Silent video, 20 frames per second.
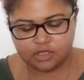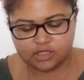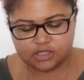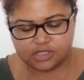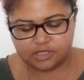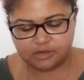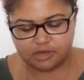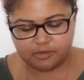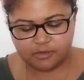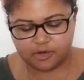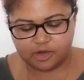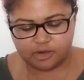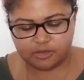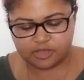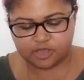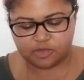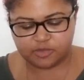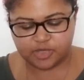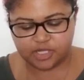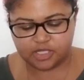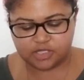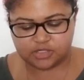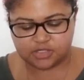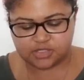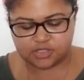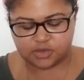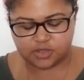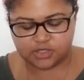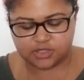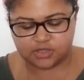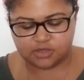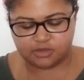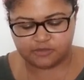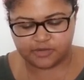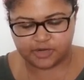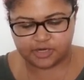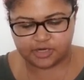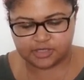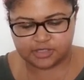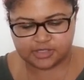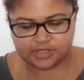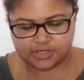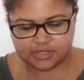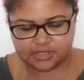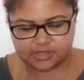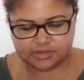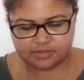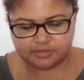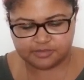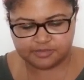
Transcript: Tell me more about the Page of Swords in reverse.